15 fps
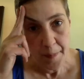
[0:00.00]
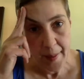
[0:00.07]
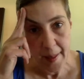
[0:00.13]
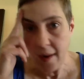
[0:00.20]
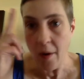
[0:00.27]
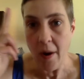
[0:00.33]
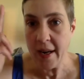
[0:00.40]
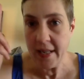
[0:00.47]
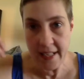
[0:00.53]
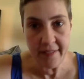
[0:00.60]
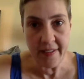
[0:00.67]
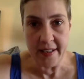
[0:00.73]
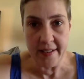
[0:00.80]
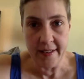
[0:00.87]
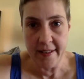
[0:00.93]
You know, and
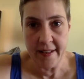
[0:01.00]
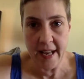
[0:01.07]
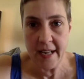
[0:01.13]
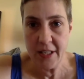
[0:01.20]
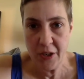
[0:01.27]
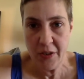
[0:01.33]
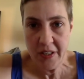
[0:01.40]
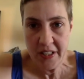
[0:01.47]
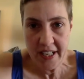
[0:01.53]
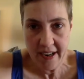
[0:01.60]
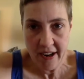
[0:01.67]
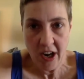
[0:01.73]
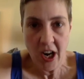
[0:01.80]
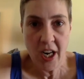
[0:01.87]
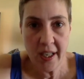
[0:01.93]
given that
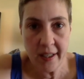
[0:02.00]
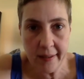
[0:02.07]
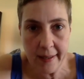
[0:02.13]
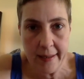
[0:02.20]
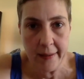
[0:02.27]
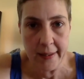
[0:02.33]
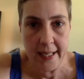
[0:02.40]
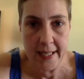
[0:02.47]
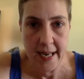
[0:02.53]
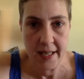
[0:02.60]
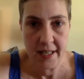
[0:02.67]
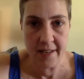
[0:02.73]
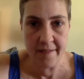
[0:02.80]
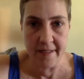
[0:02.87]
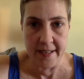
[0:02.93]
Decouterre clearly
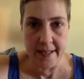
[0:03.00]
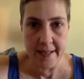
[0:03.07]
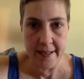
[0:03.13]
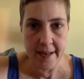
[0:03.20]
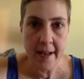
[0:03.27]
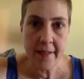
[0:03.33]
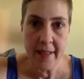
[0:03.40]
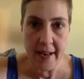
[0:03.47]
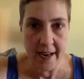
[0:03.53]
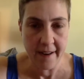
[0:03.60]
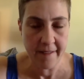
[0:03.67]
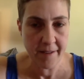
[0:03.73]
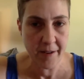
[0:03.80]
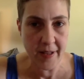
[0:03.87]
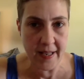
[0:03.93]
testified that
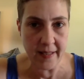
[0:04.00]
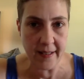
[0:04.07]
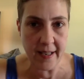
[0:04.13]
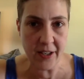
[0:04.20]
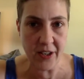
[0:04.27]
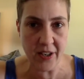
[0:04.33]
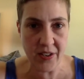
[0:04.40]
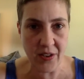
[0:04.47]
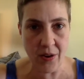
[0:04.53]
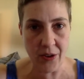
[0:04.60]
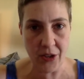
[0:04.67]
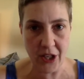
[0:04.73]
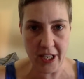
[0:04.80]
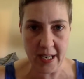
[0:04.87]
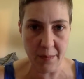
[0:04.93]
after the alleged assault,
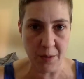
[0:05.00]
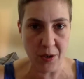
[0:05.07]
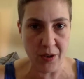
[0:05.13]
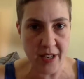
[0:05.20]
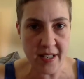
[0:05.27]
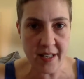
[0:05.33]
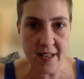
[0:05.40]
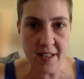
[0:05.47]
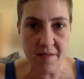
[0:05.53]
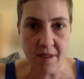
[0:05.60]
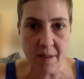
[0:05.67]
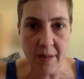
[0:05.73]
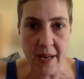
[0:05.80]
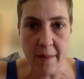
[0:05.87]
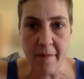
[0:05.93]
she kept her distance
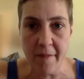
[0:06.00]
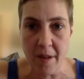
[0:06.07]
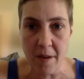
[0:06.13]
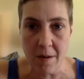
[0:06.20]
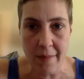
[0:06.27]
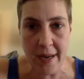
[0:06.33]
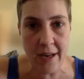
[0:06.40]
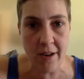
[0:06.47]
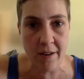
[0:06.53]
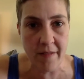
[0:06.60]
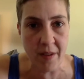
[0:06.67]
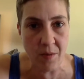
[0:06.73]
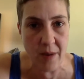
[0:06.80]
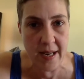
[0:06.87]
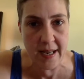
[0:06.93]
from him for the remainder of
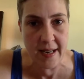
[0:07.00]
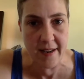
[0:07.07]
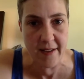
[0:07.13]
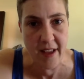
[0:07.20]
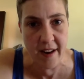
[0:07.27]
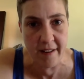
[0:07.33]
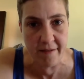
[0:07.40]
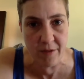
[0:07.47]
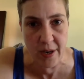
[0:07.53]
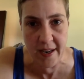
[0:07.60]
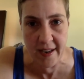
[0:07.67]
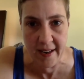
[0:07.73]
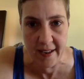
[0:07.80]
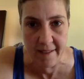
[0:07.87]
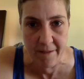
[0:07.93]
the weekend and then
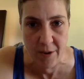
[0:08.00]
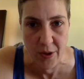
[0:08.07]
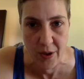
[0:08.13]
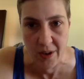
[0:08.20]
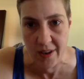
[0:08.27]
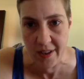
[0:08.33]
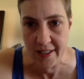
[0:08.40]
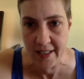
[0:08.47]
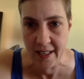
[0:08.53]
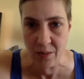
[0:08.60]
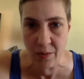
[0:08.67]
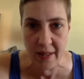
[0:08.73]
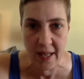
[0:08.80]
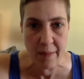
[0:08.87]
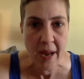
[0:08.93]
avoided any further contact
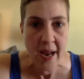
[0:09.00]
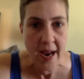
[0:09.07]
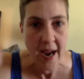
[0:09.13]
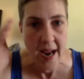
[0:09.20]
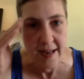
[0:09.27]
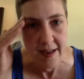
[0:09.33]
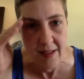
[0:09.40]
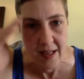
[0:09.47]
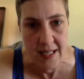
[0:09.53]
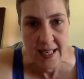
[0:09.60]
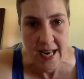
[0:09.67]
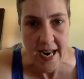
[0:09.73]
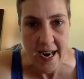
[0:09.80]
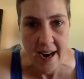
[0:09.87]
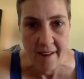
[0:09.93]
with him, and yet the
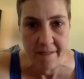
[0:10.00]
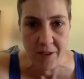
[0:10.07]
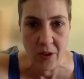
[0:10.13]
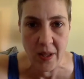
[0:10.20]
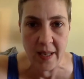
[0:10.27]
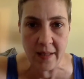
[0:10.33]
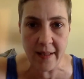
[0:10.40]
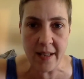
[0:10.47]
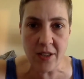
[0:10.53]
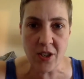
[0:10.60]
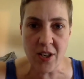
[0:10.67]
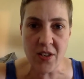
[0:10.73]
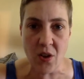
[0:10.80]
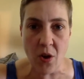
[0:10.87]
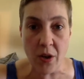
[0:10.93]
day after the alleged
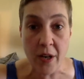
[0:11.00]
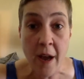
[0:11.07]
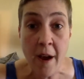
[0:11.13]
assault,